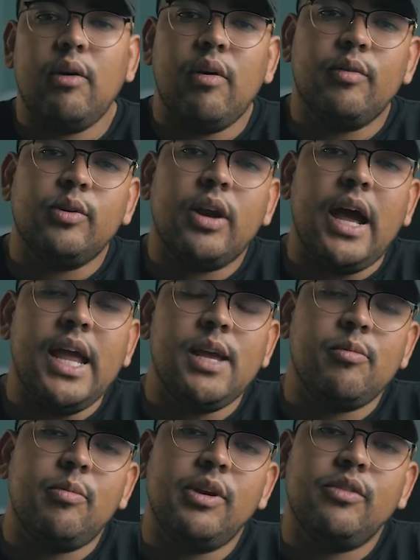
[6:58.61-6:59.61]
However, I
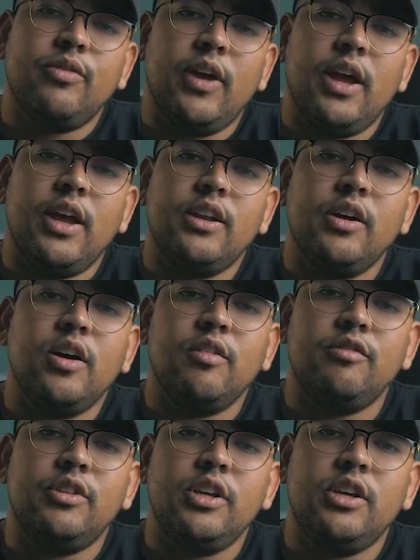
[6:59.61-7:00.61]
am a big fan
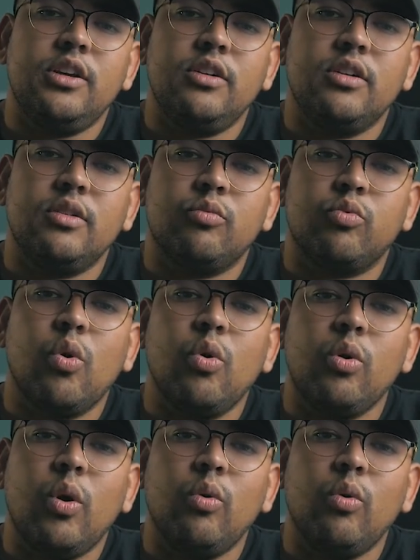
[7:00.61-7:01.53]
of the roll